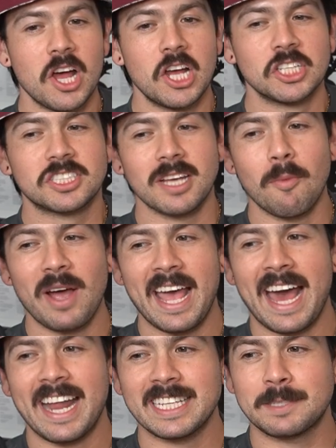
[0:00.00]

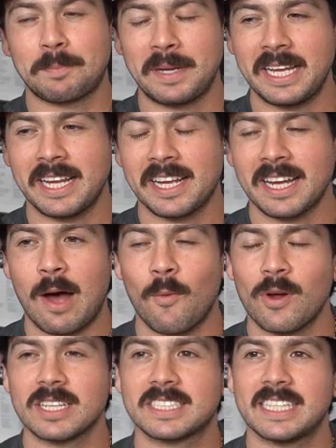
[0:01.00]
Subway had its peak, I
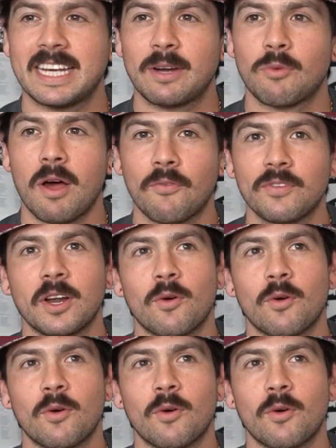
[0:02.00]
want to say, roughly